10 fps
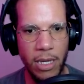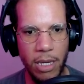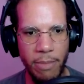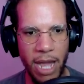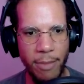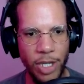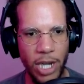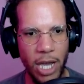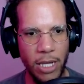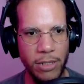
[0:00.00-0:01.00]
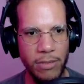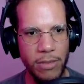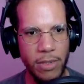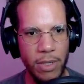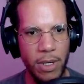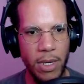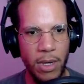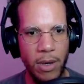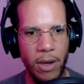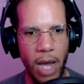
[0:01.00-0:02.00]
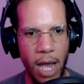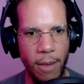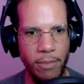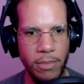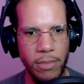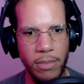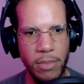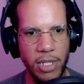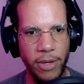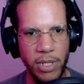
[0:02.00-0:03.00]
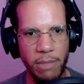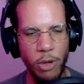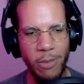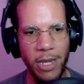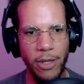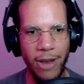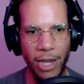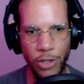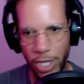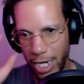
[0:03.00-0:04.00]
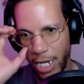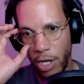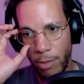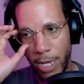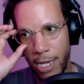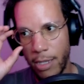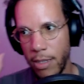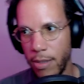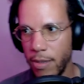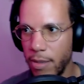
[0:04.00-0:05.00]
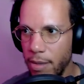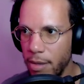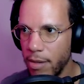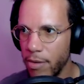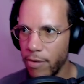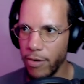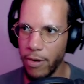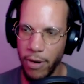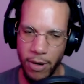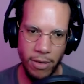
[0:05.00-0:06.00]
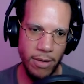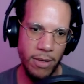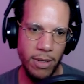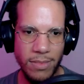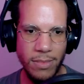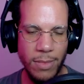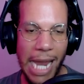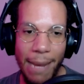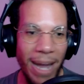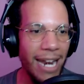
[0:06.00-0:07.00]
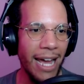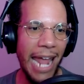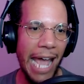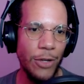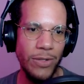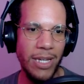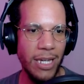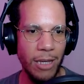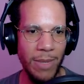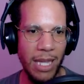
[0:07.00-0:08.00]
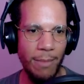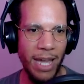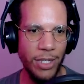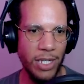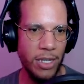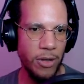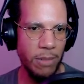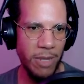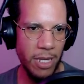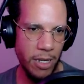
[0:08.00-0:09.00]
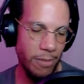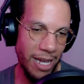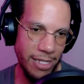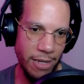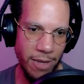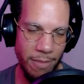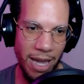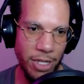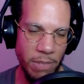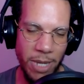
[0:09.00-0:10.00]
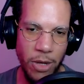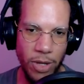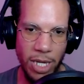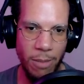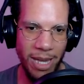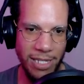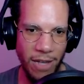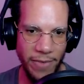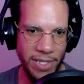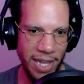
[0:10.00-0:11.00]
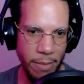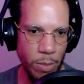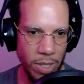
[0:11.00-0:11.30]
Goodbye, Michelle. Um, so is the poop killer actually going to kill me? Or... He might not actually kill me. He might just here to be, kill myself. He might just be here to kill my self-esteem.